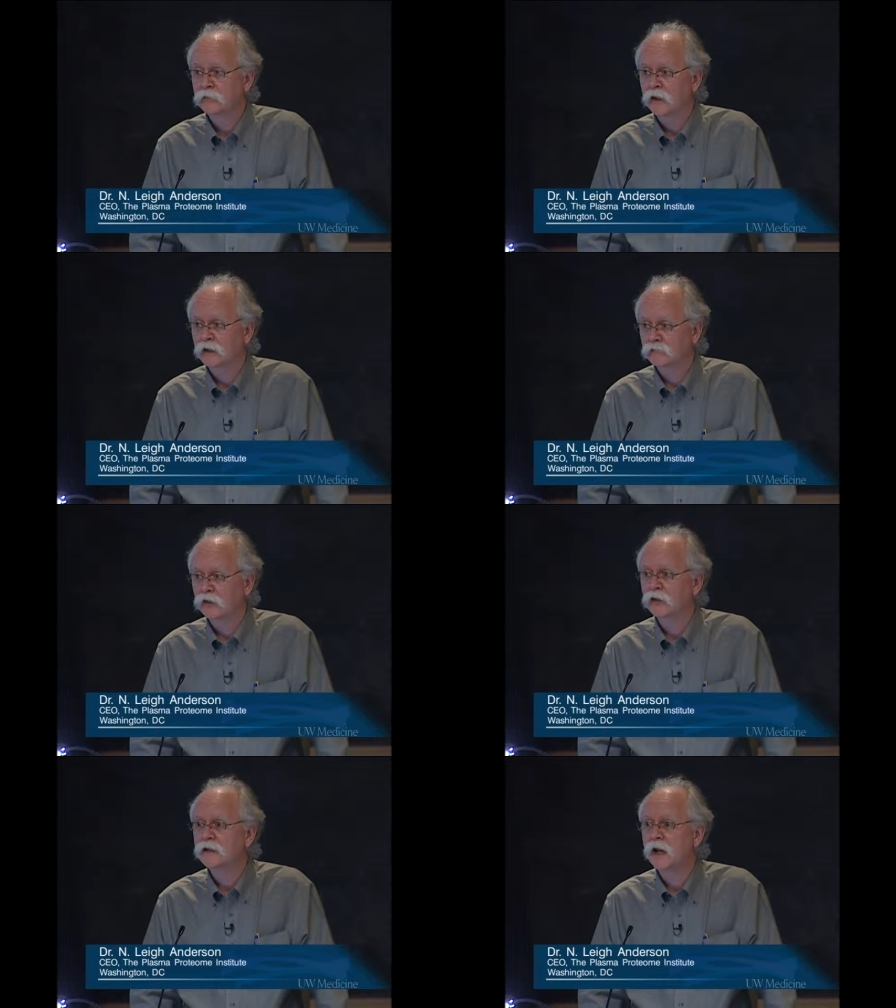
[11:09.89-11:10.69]
and
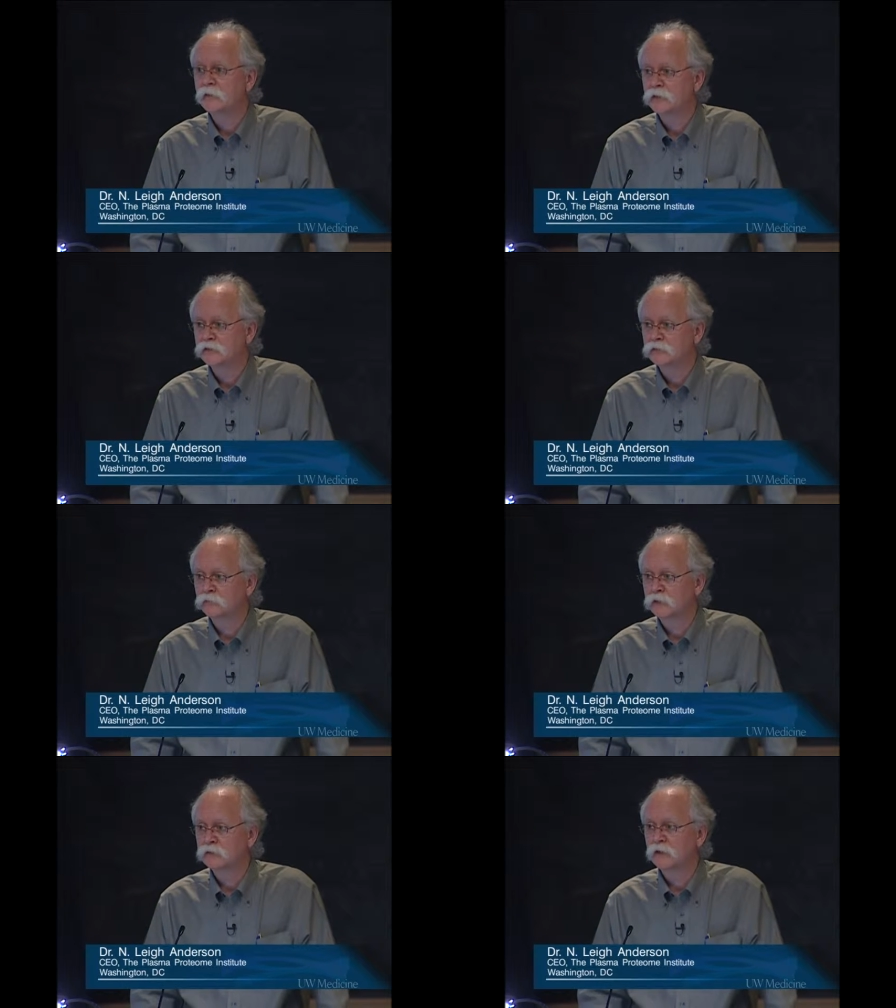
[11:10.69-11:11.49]
very time
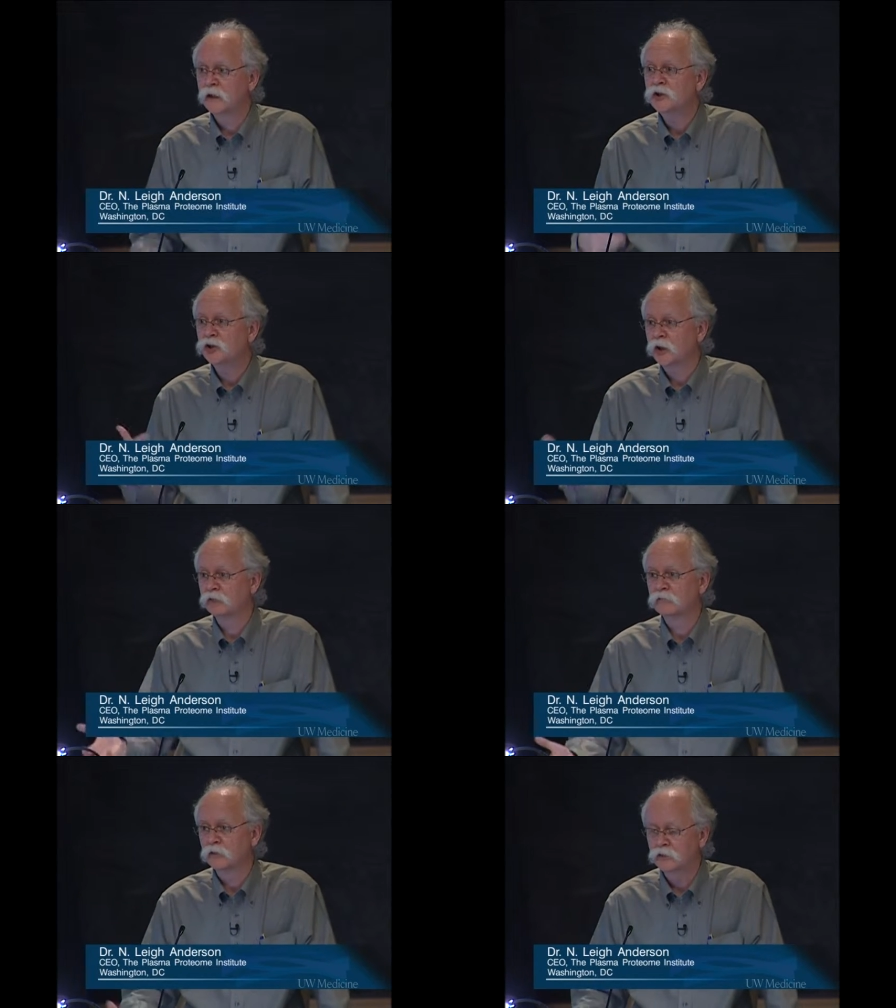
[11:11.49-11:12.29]
consuming to initiate
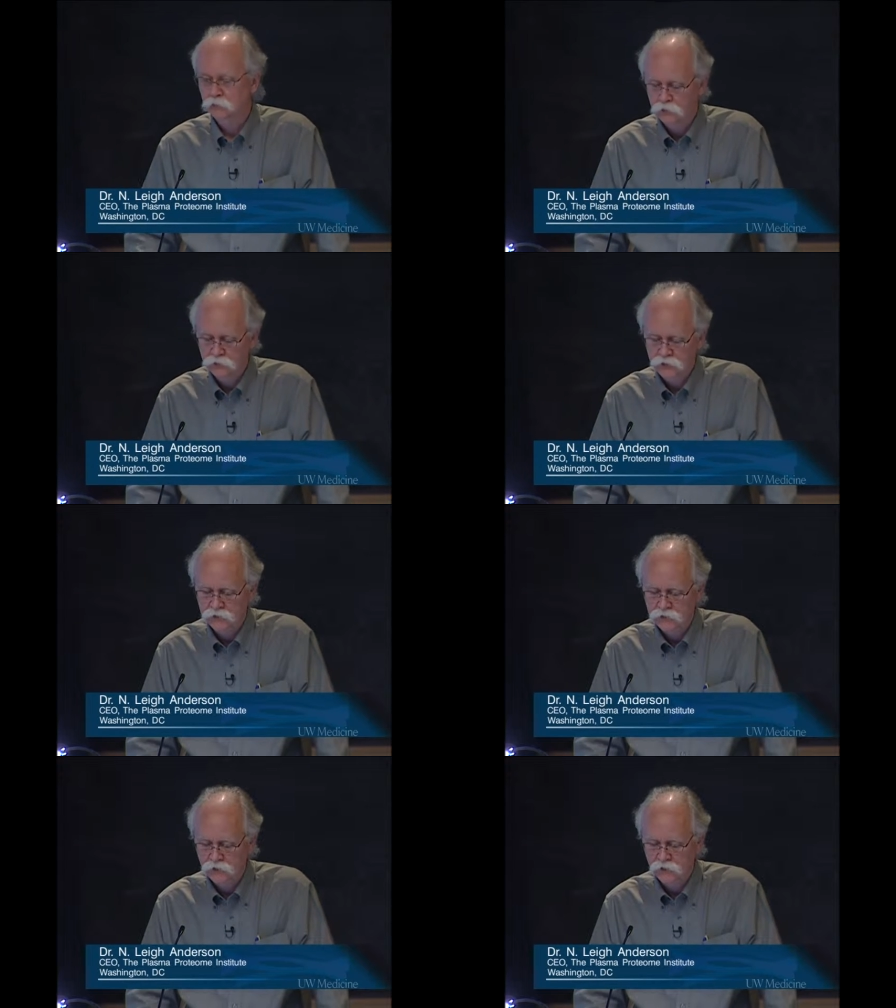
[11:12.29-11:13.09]
for a new protein
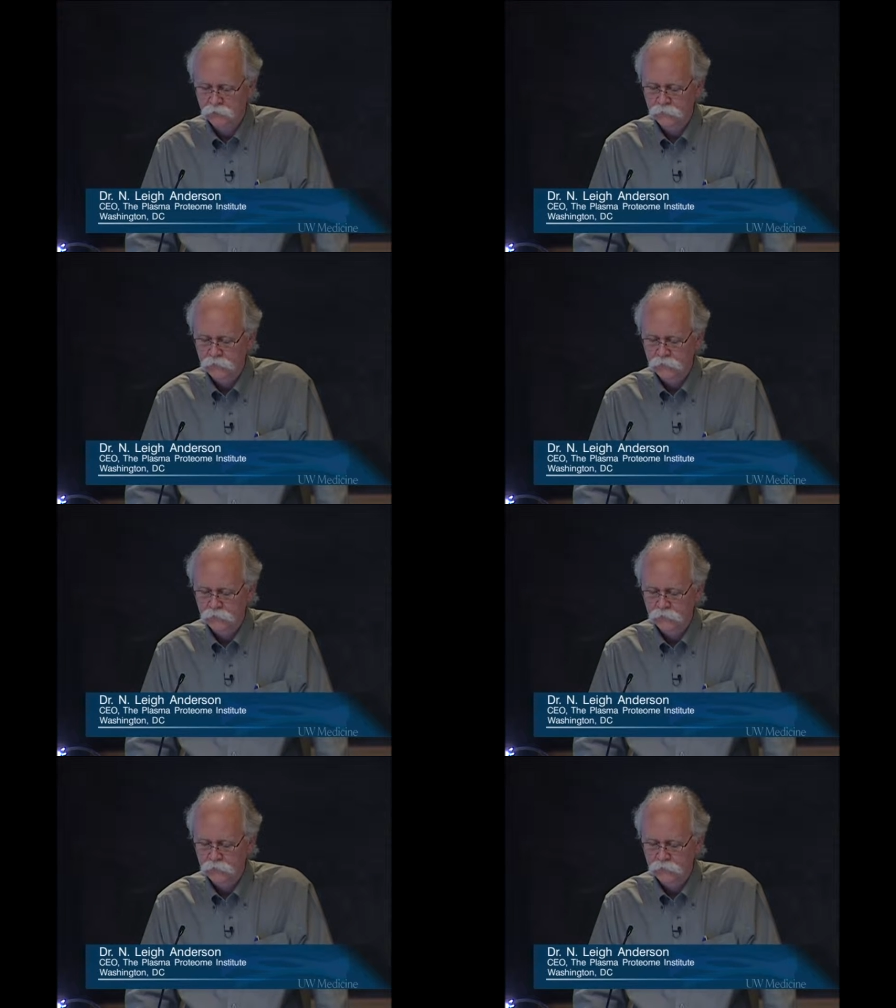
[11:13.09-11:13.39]
target.